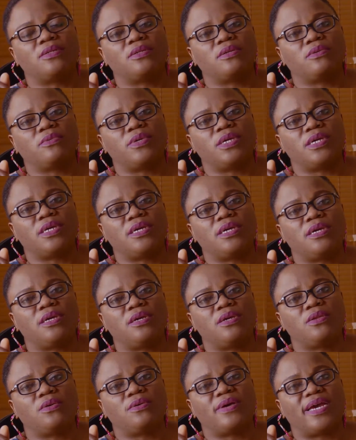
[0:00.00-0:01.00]

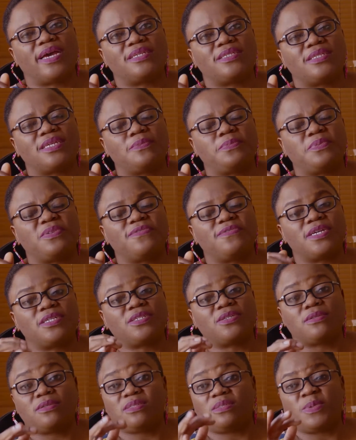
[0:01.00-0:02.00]
I say
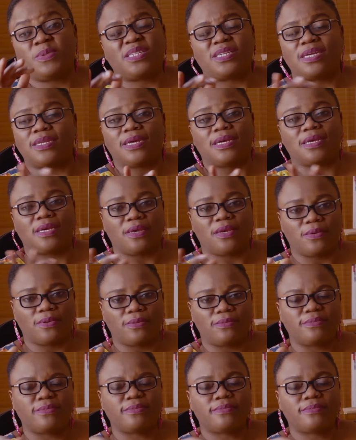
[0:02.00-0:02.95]
prevention is better than cure.